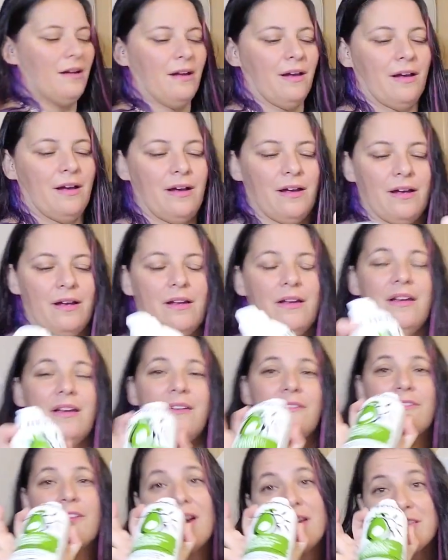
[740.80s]

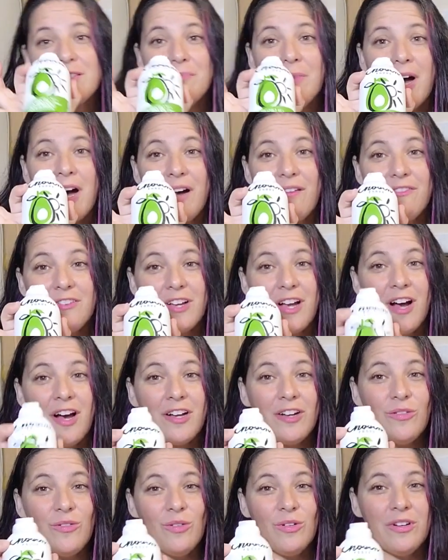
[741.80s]
Got some
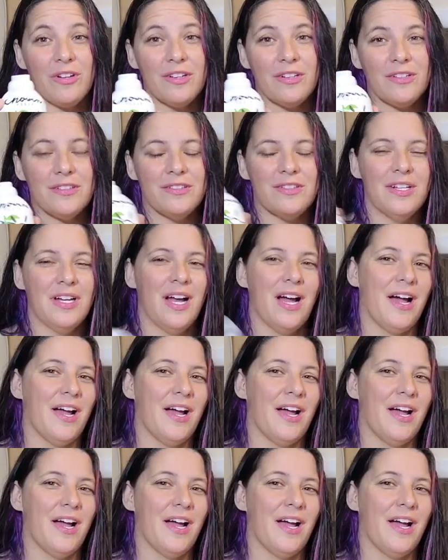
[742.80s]
avocado oil.